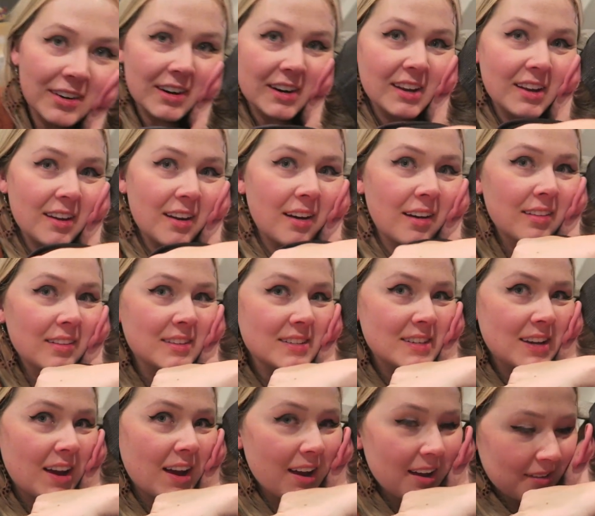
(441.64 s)
working all the
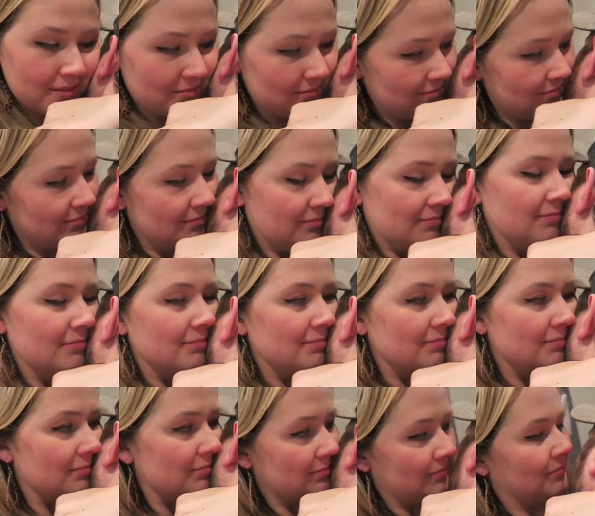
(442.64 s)
time.
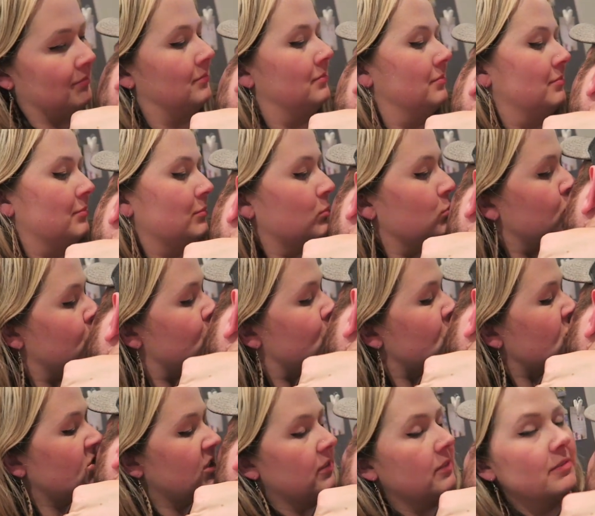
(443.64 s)
Hmm?
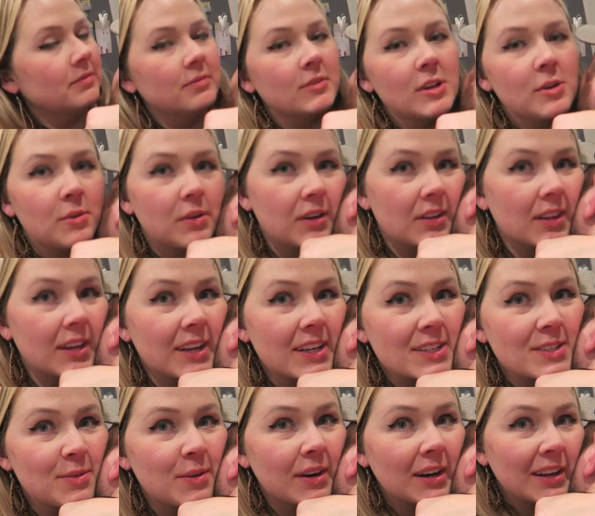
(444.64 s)
We work
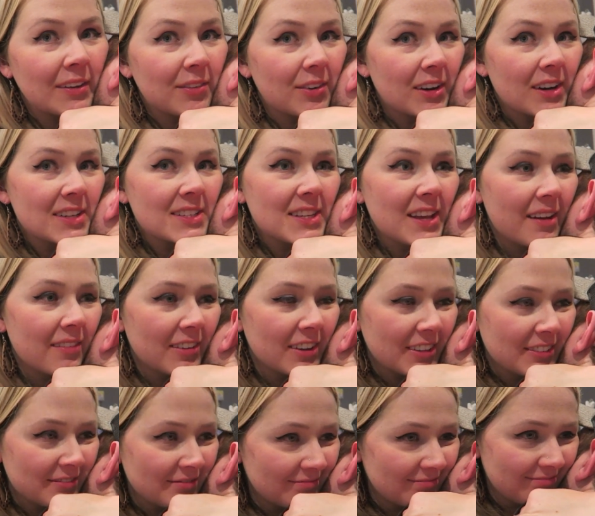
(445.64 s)
like
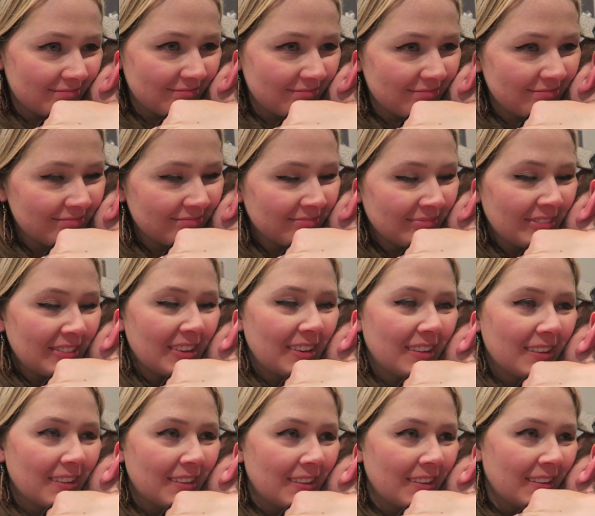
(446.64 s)

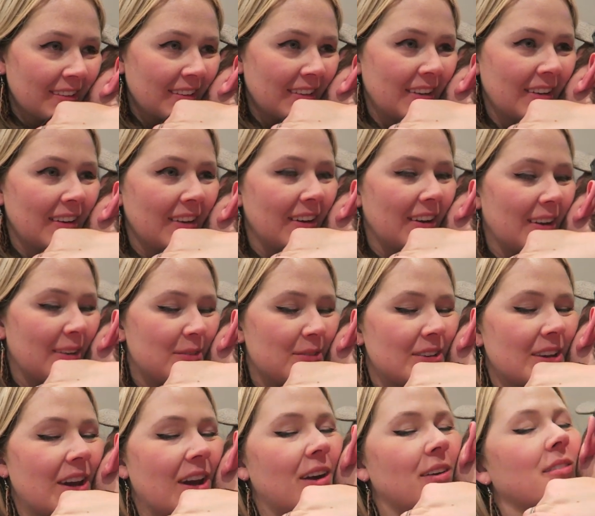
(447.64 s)
24-7.
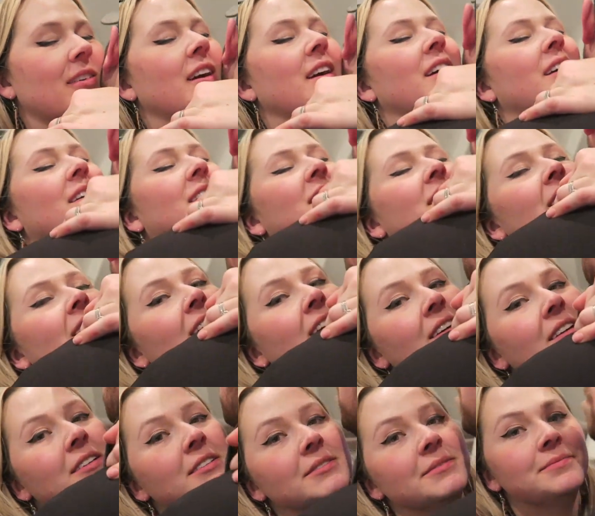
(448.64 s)
I'm
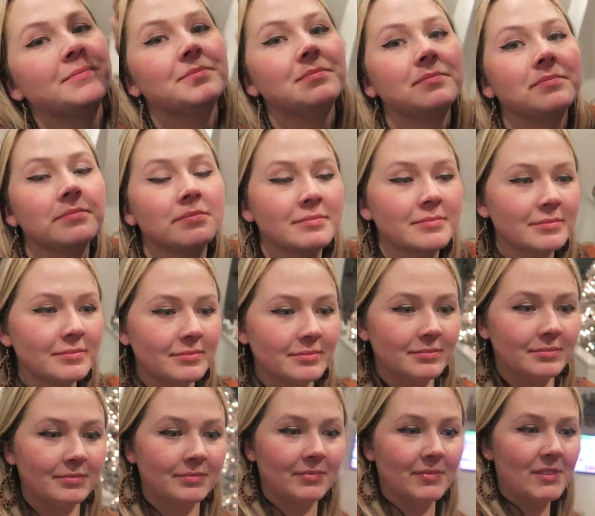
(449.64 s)
tired.
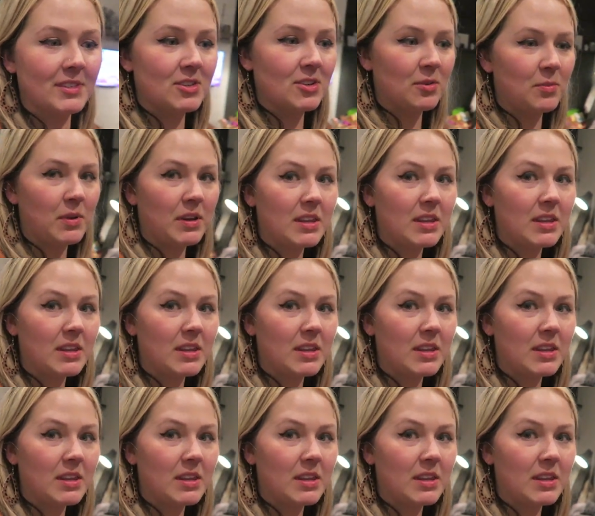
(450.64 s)
Hmm? Should